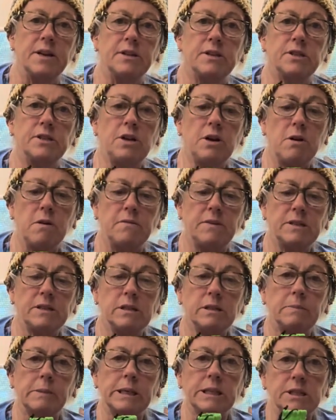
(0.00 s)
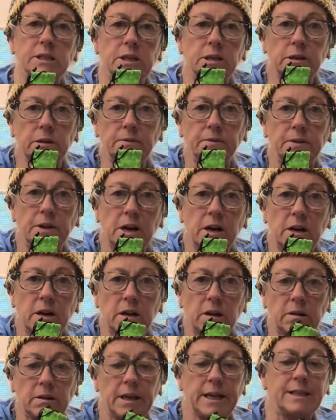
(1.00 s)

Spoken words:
stove. This is my stove, y'all.